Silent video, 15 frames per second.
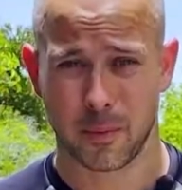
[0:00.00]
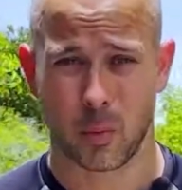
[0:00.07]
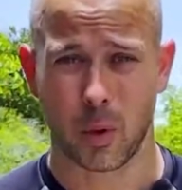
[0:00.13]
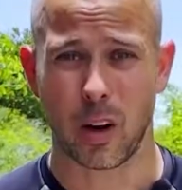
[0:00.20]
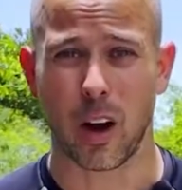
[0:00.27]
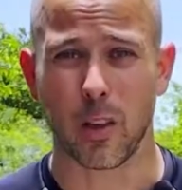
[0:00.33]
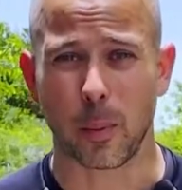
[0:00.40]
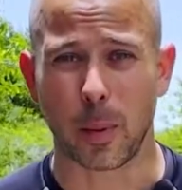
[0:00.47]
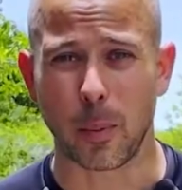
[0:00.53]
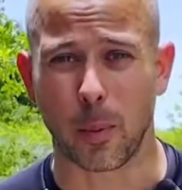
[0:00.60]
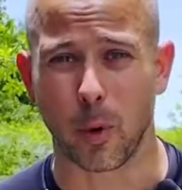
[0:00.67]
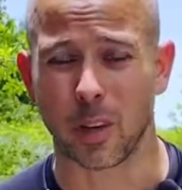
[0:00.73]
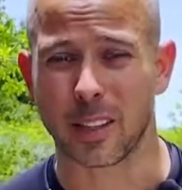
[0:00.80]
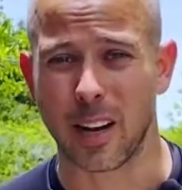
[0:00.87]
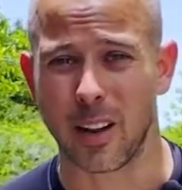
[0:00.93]
When other people
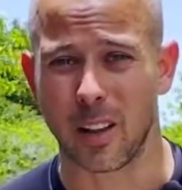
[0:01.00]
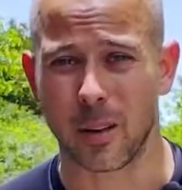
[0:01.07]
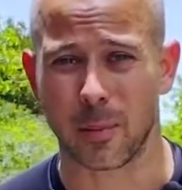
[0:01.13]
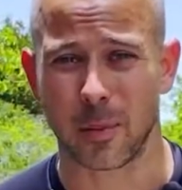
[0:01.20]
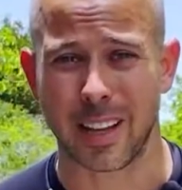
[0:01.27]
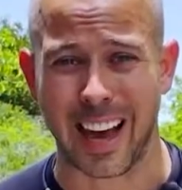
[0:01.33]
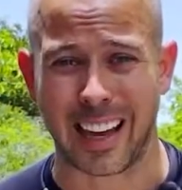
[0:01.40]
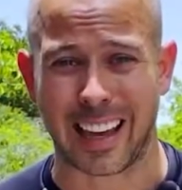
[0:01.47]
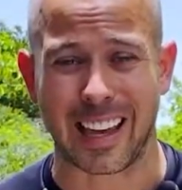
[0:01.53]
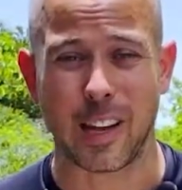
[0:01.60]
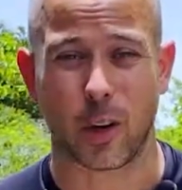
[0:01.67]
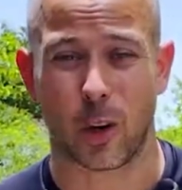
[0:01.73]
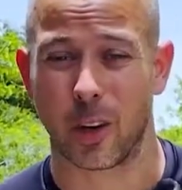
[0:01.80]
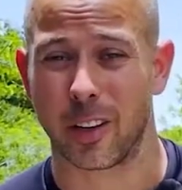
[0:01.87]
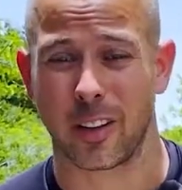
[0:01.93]
were telling him that he
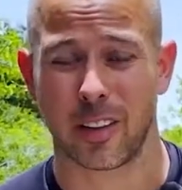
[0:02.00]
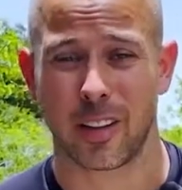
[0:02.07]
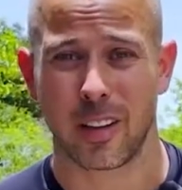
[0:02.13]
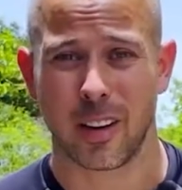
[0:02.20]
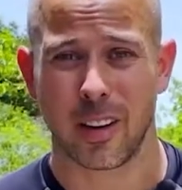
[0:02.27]
couldn't